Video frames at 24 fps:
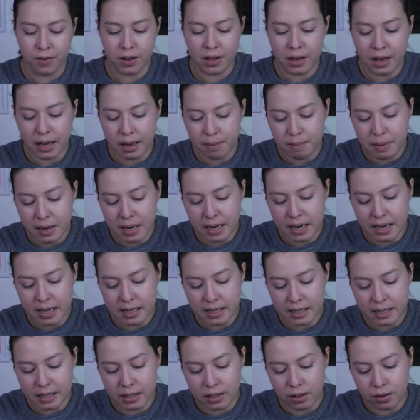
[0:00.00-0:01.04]
feel like
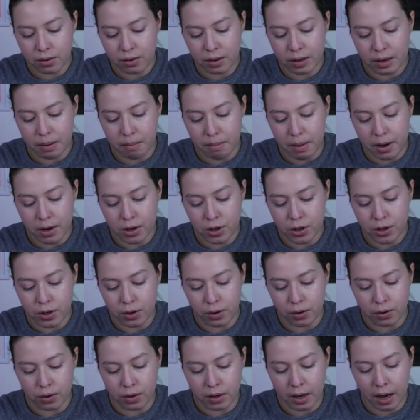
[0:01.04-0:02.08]
because he's
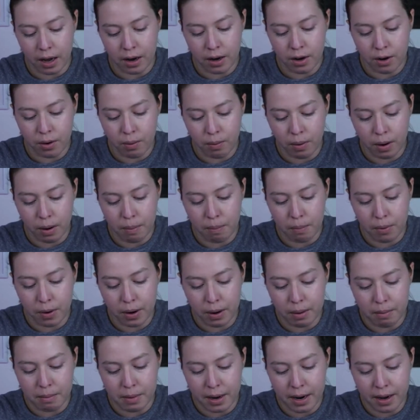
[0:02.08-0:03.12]
three-dimensional, you kind of don't want to put
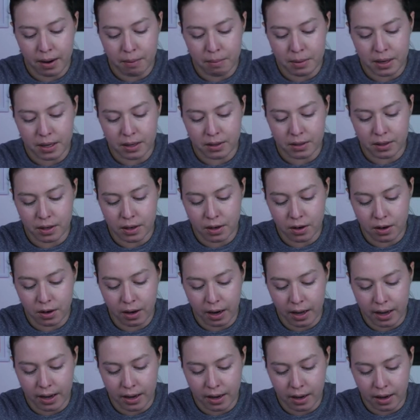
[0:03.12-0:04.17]
him down because then you're
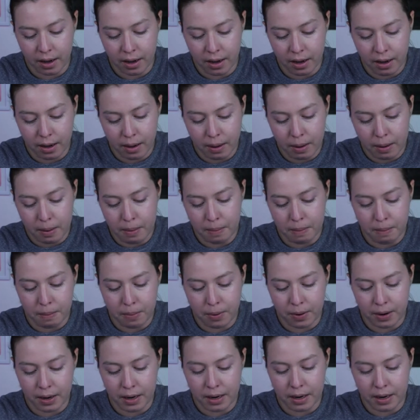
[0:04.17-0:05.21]
like
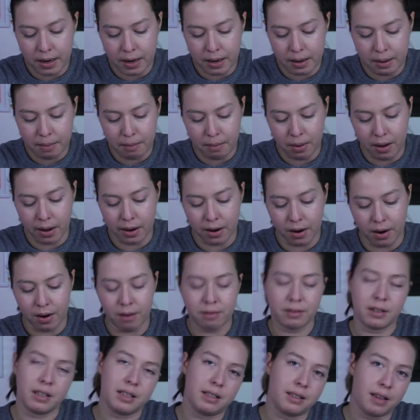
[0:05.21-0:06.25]
putting him like off
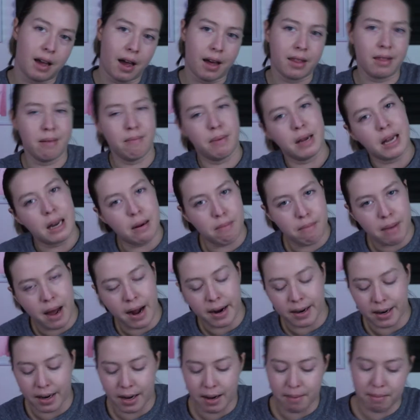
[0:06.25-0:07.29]
to the side, then picking him
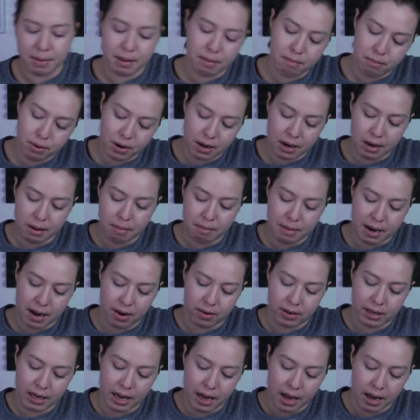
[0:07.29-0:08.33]
back up and then putting him
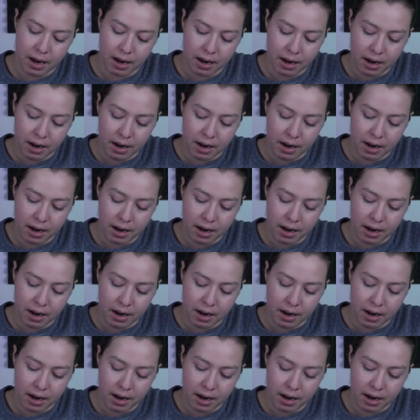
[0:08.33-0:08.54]
down again.